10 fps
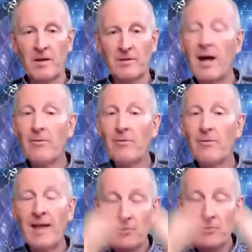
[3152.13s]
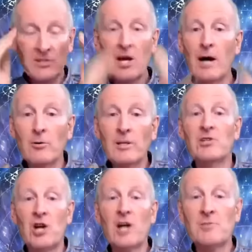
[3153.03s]
Now, that was a totally
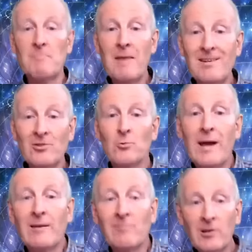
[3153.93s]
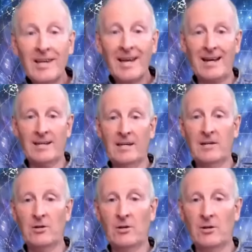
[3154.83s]
judgmental way of looking at it.